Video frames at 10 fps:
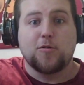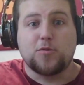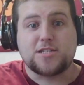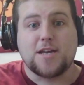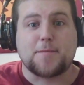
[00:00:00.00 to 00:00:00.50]

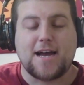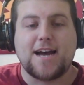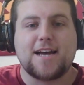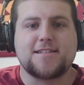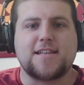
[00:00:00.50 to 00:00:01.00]
What's up
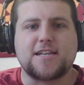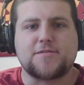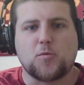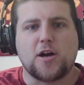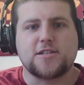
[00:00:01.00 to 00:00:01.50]
guys? Thanks
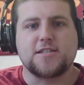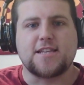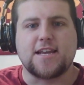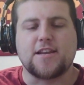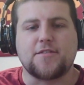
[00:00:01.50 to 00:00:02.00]
for watching to
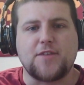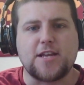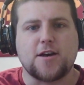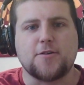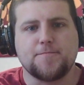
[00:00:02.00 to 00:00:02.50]
the end of the
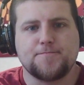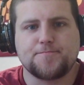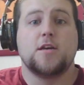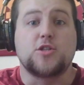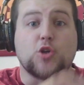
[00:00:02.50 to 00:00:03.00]
video.
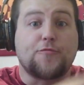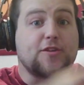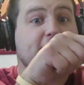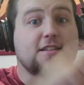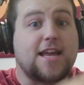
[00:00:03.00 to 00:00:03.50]
Don't
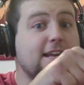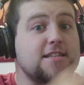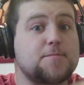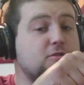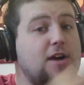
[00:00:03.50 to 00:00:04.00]
forget to like
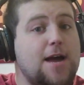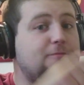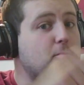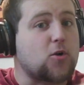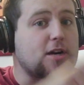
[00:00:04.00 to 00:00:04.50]
and
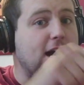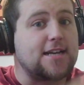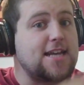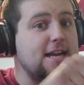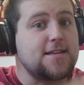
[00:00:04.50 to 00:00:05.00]
subscribe for more
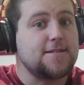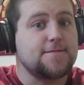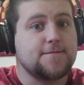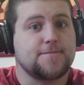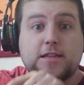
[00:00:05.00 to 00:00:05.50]
content.
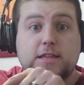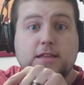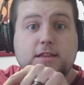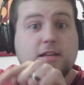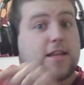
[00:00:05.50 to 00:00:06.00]

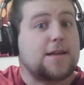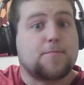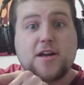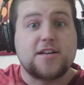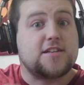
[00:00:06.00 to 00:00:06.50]
The
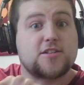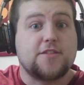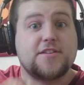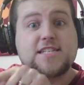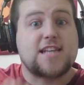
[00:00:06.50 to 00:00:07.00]
like button is
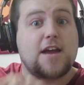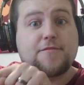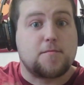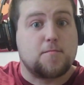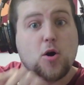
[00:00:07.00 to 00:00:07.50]
on this
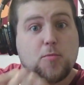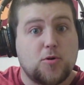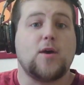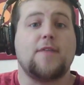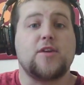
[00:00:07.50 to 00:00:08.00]
side for
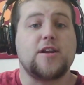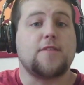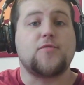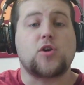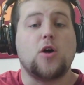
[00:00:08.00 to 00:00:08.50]
mobile. If you have any
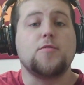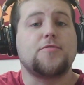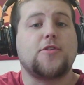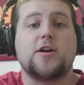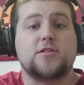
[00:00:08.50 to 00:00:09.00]
of your
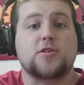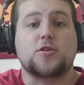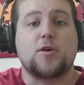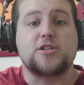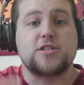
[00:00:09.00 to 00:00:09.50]
own thoughts or
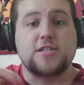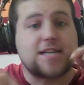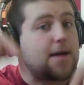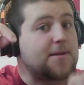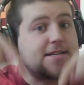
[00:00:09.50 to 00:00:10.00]
questions,
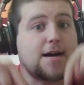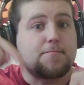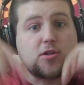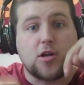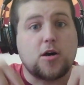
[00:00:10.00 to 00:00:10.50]
comment down
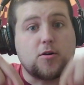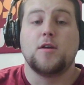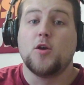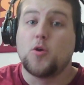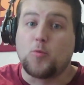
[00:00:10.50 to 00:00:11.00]
below.
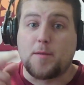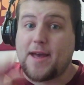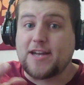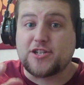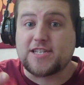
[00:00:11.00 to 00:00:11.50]
We
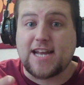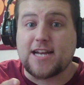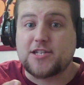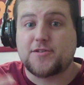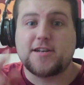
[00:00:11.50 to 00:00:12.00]
may just
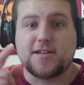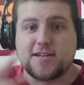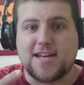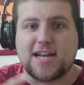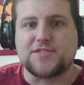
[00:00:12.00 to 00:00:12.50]
answer it
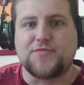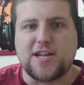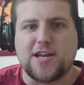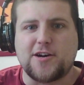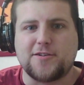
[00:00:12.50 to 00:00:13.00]
next
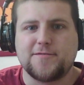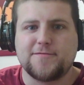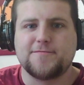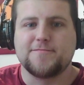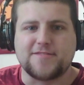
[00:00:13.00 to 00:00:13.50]
video.
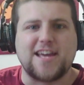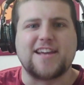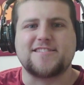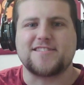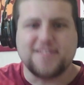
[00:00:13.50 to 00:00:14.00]

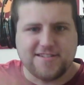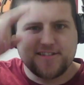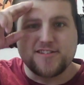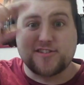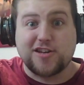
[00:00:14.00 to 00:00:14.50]
Thanks.
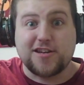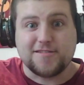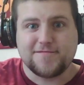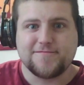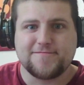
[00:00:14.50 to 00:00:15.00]
See ya.